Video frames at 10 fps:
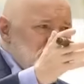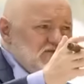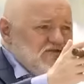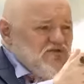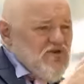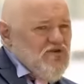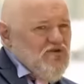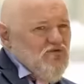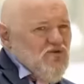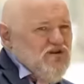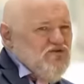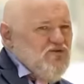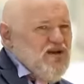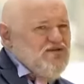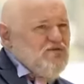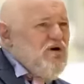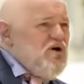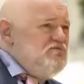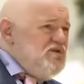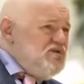But when we had the
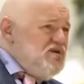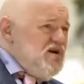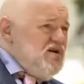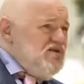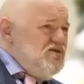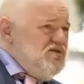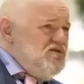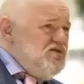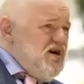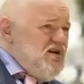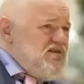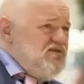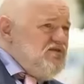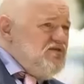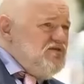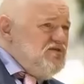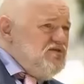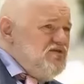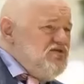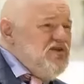bomb at
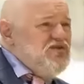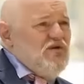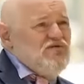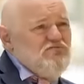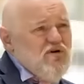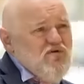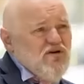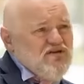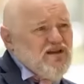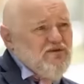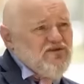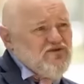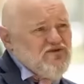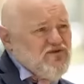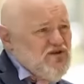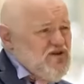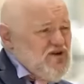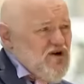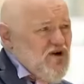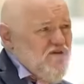the center of the power in Damascus
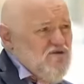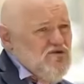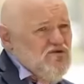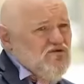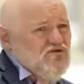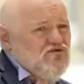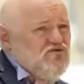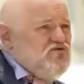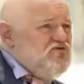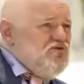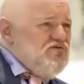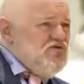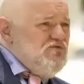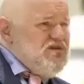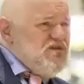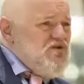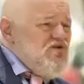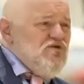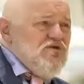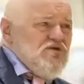a few weeks
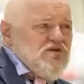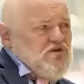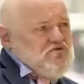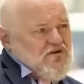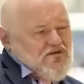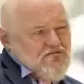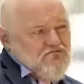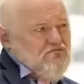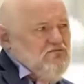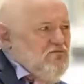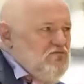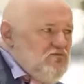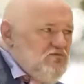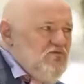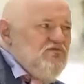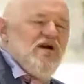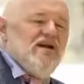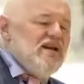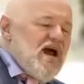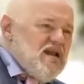ago, it was
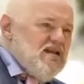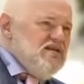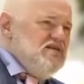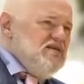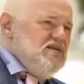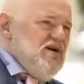very likely